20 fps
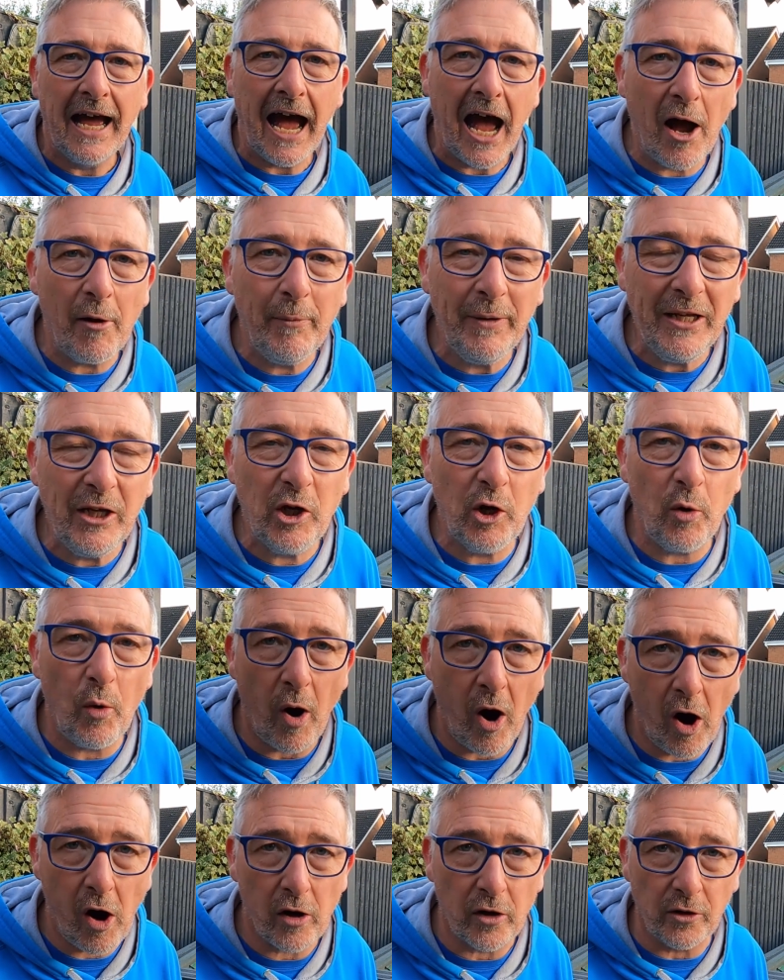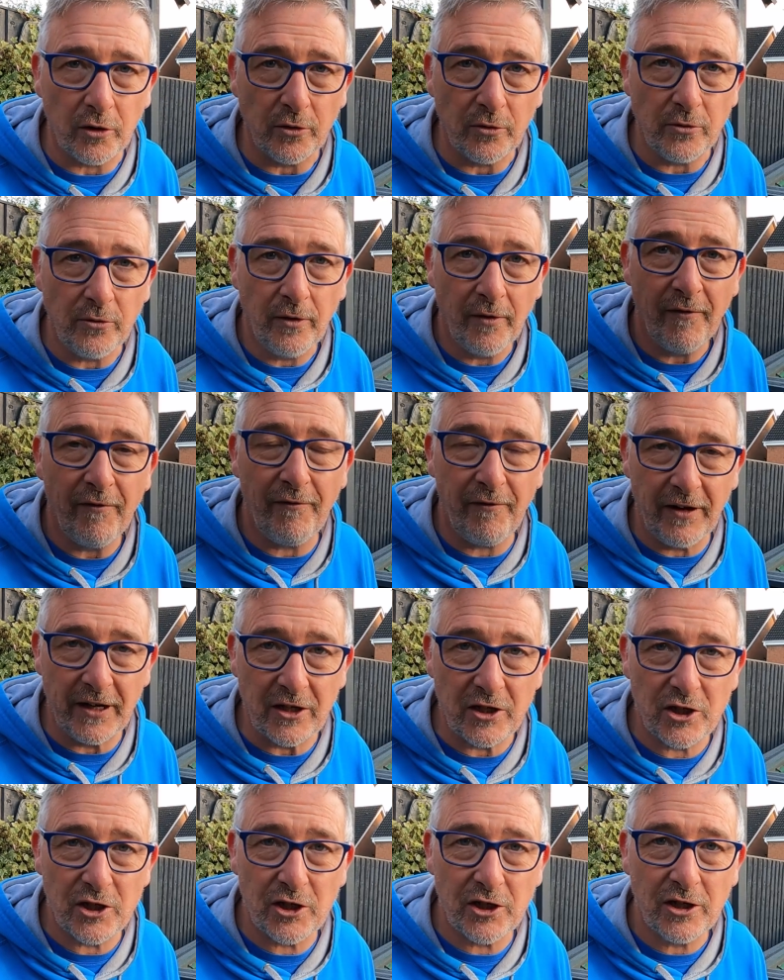how many kohaku
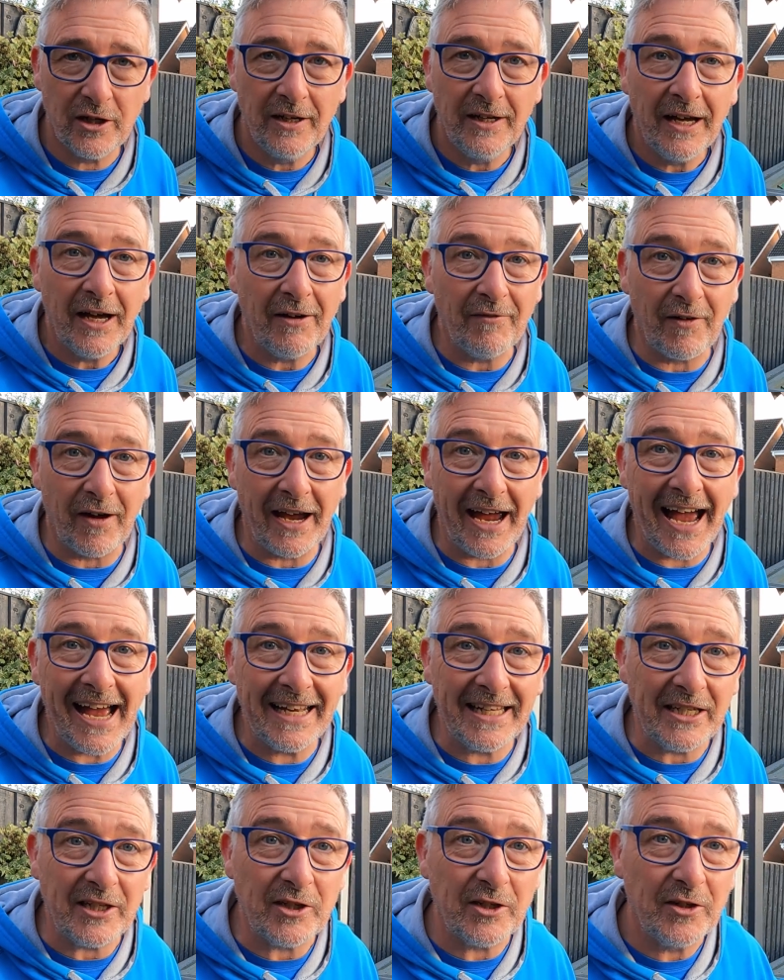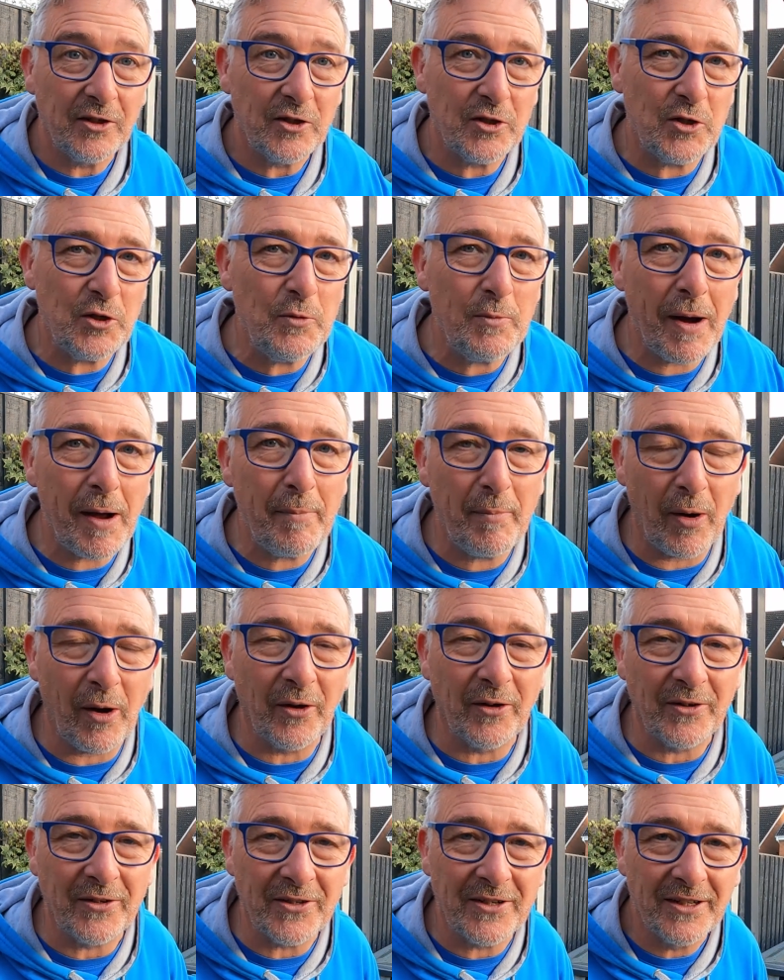fish have I added to my
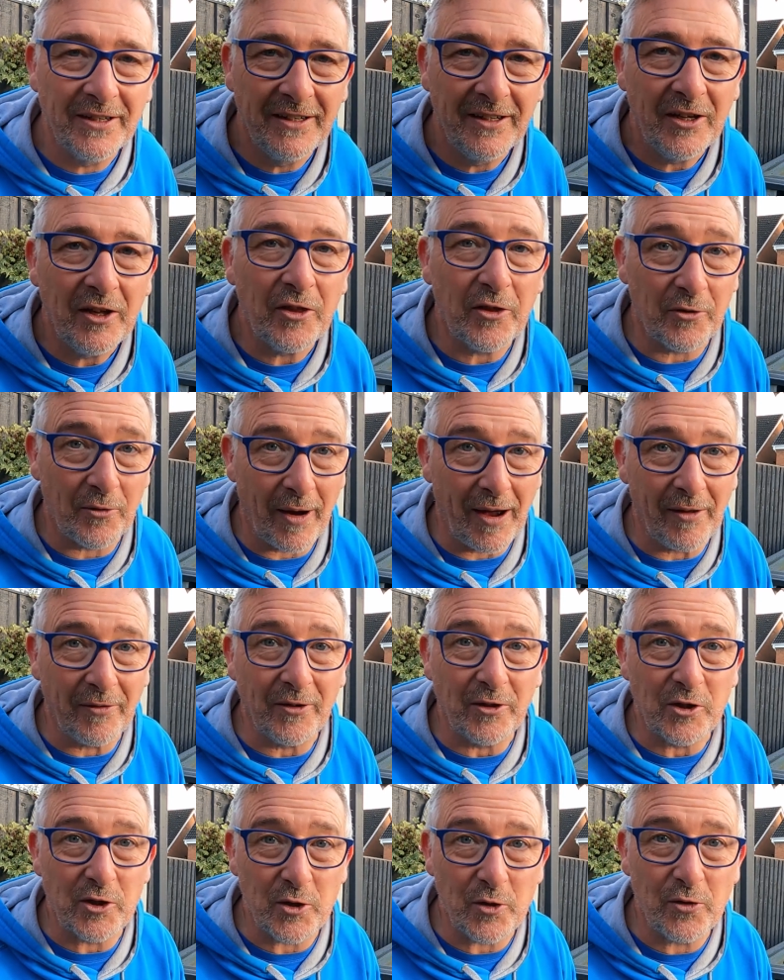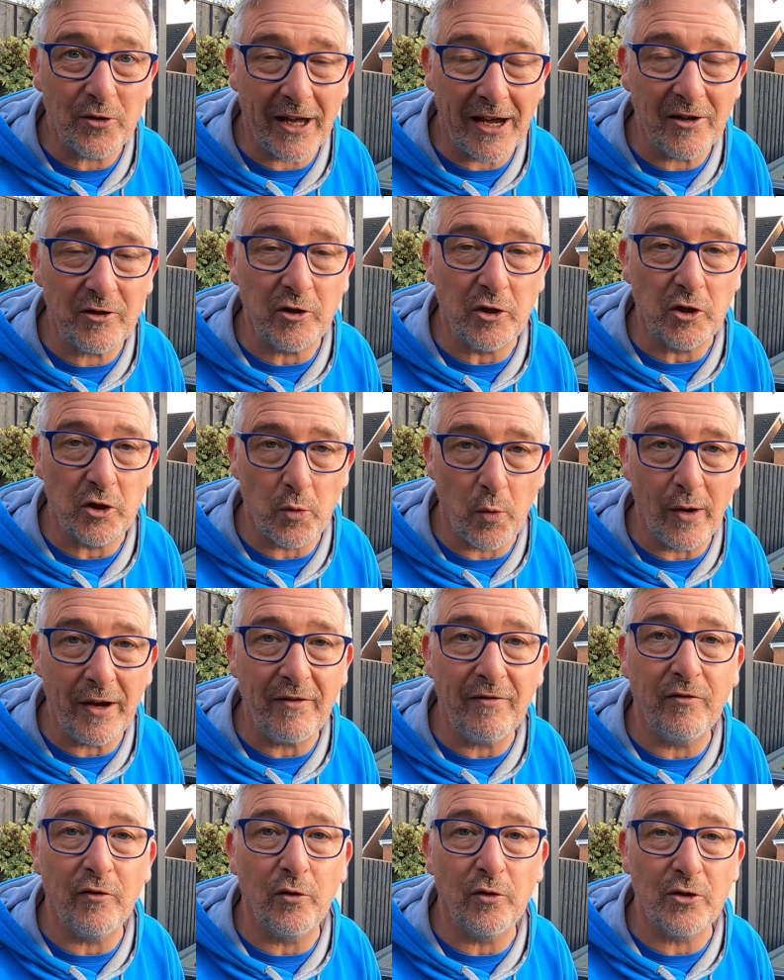pond throughout the
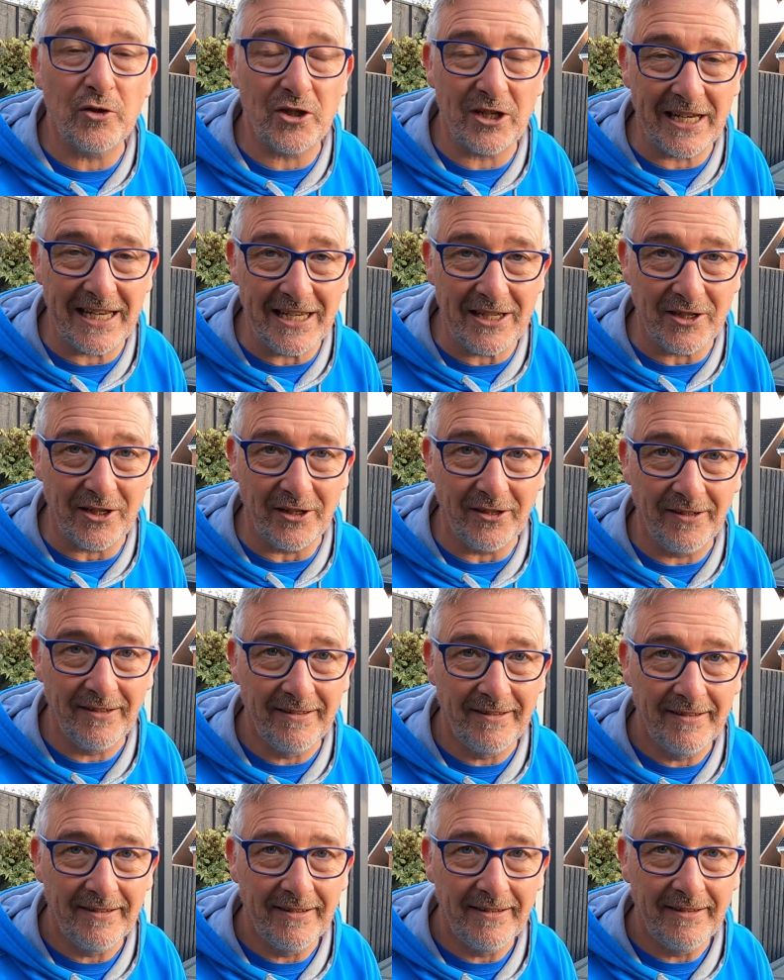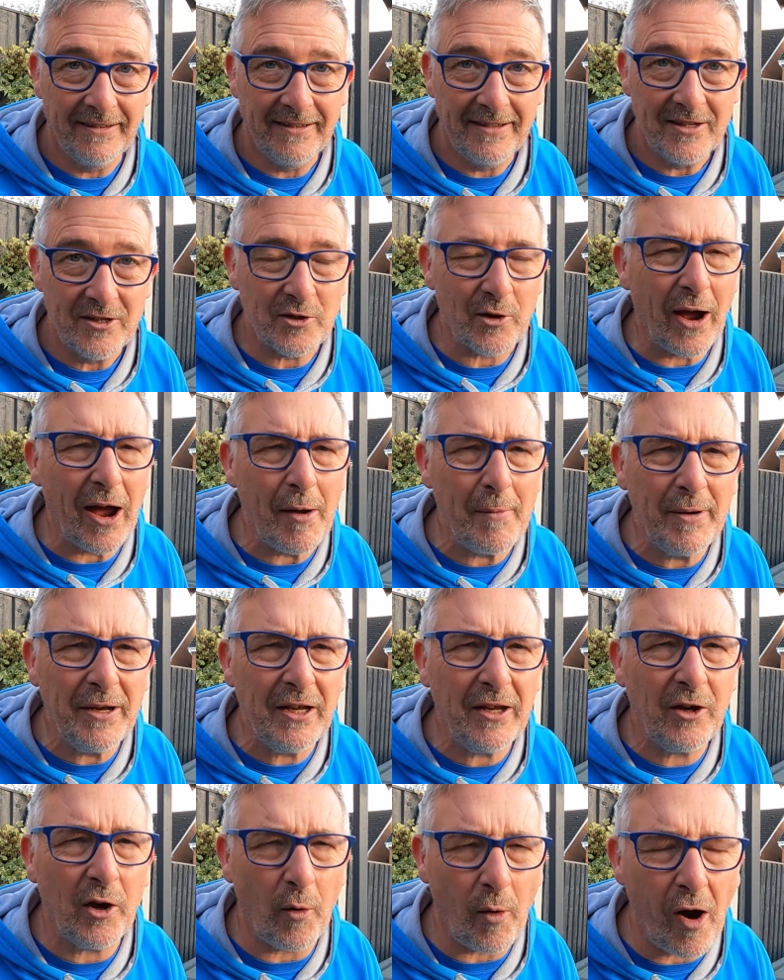2024 season? So how
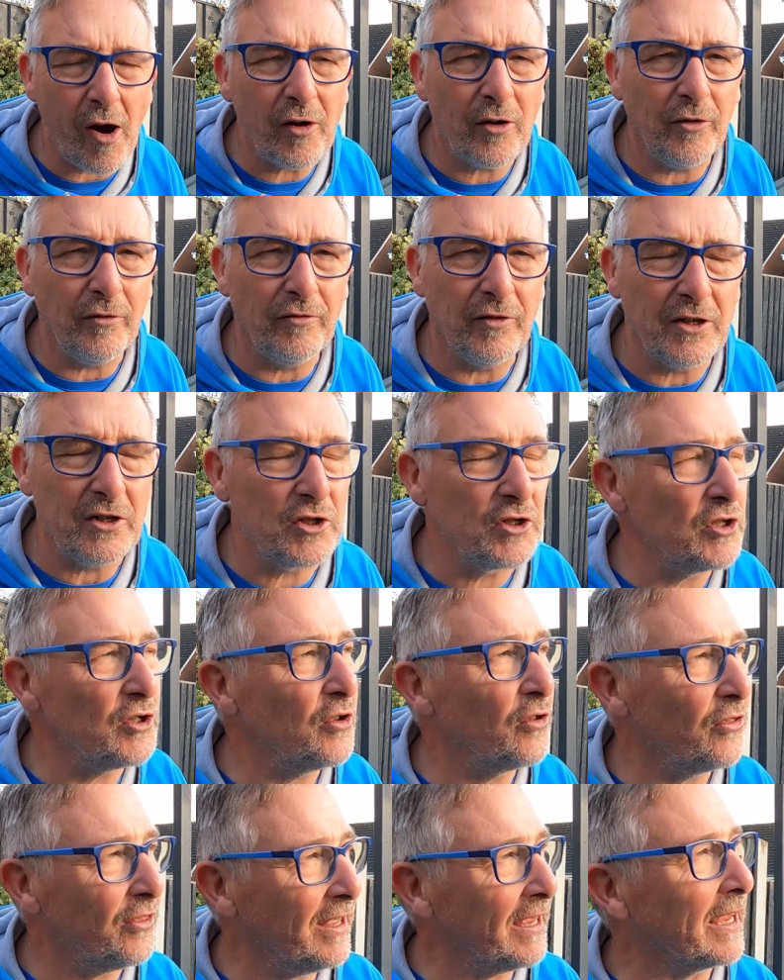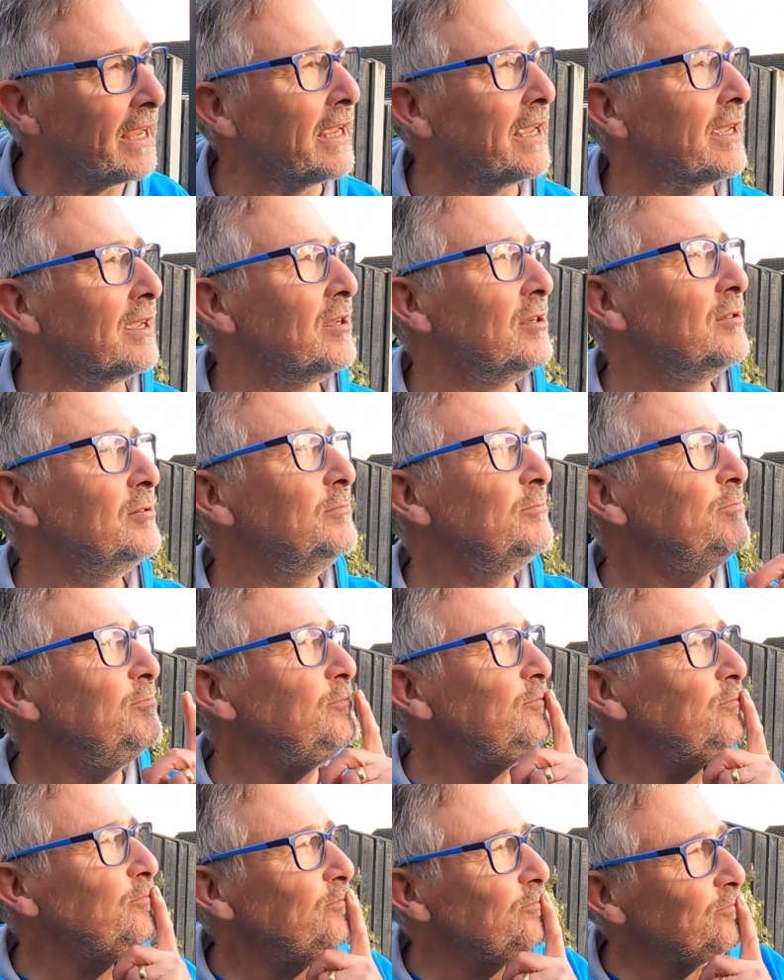many kohaku fish do you think
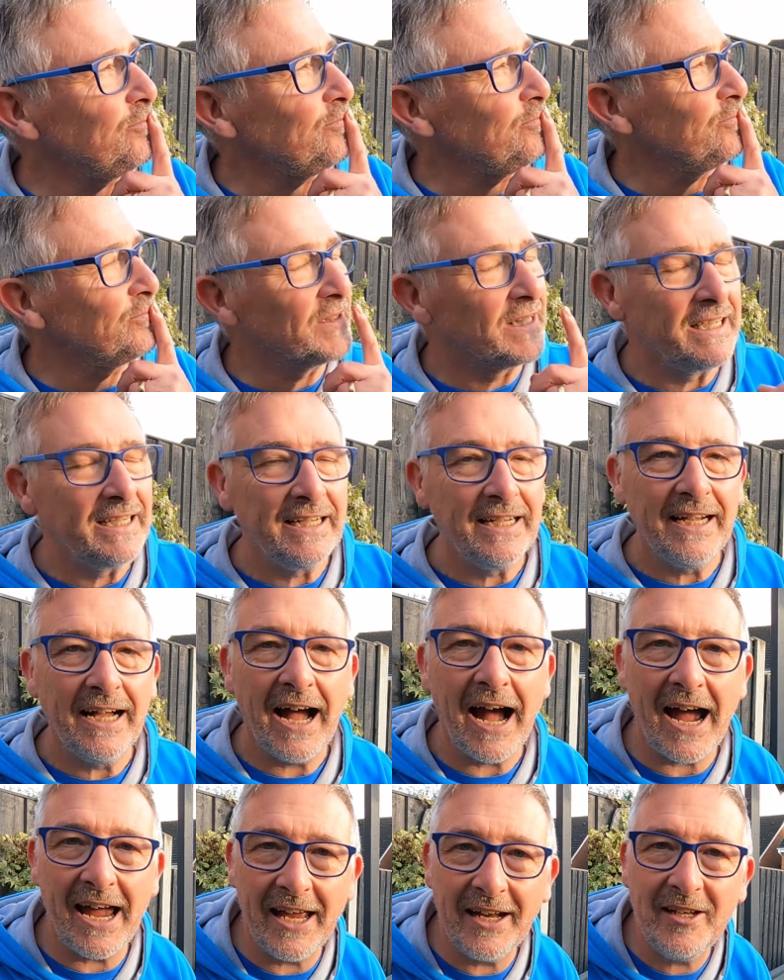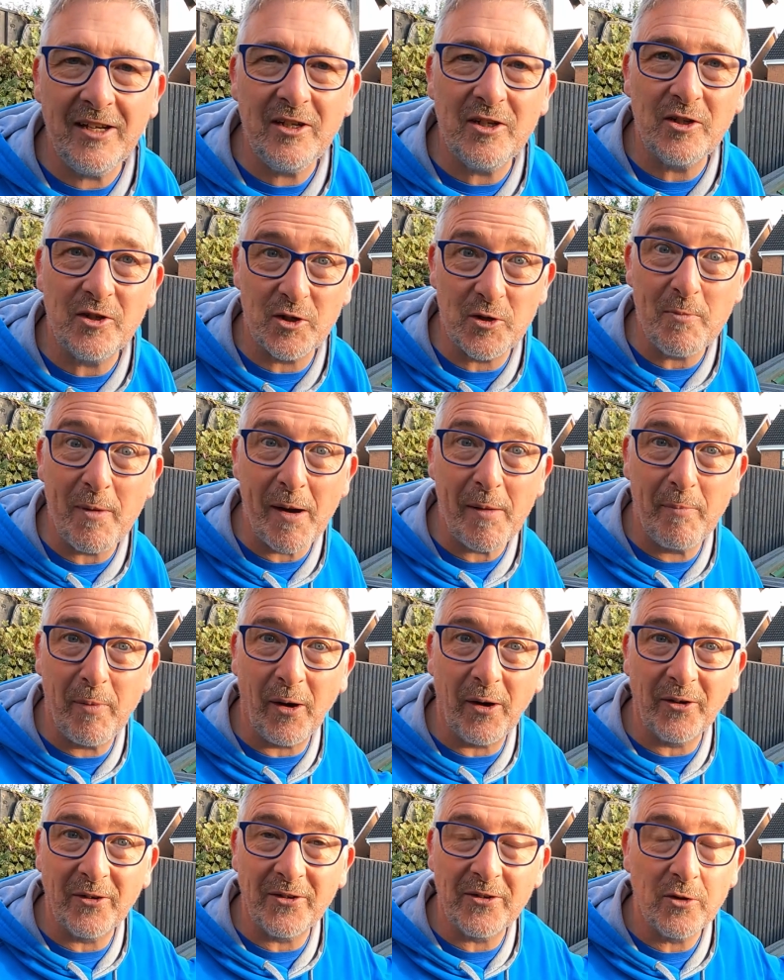I added to my
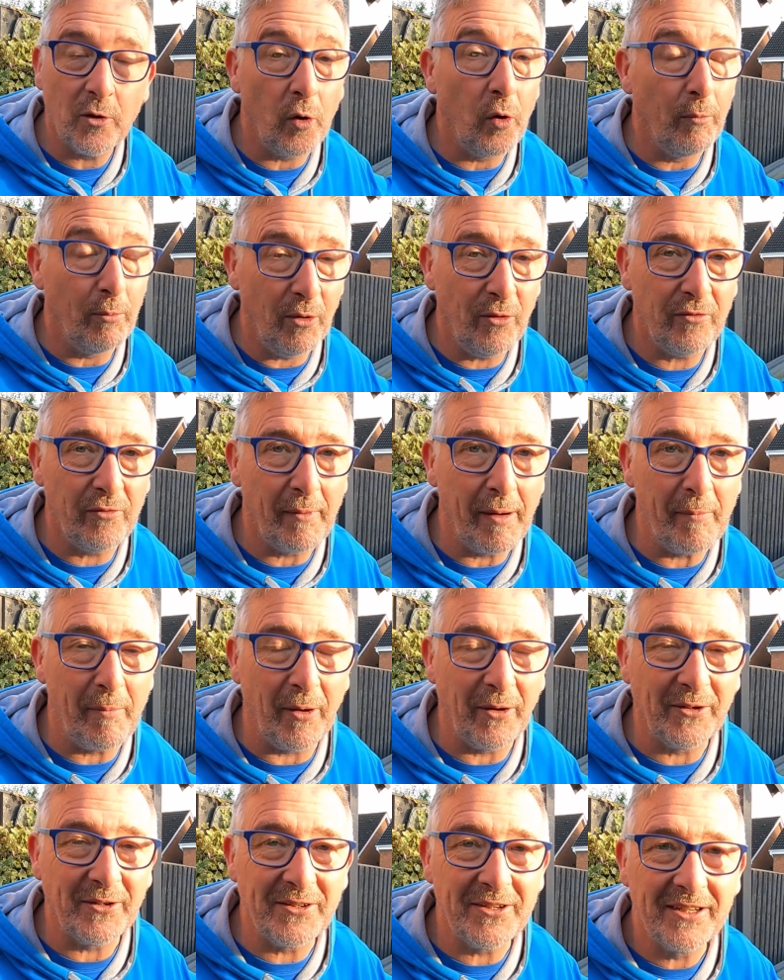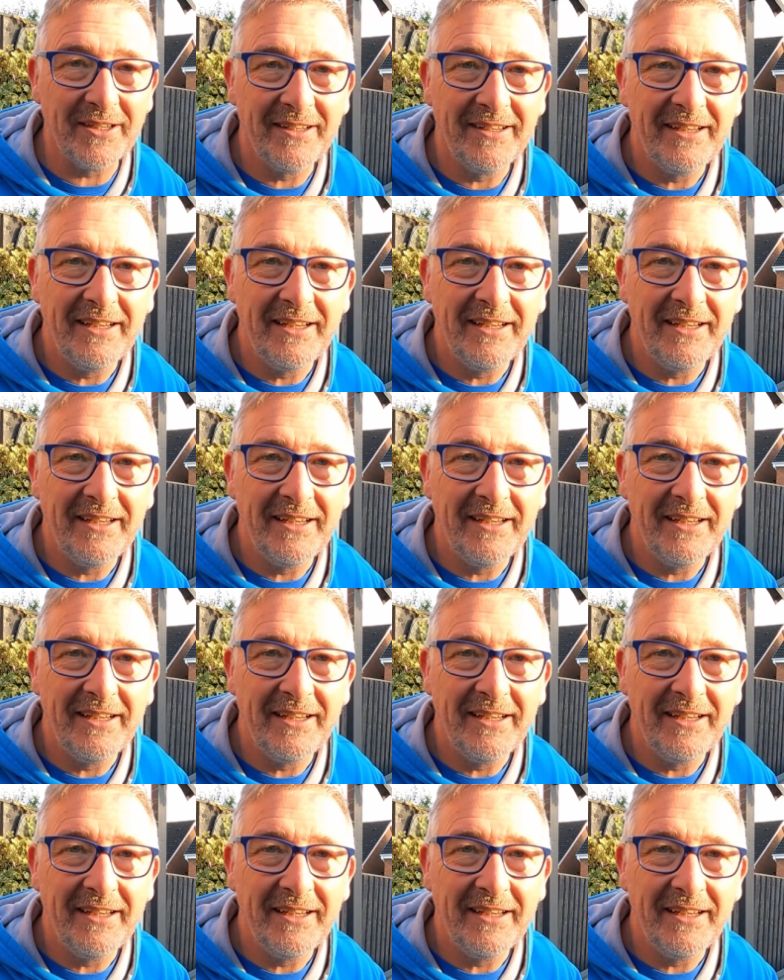pond or bought for my pond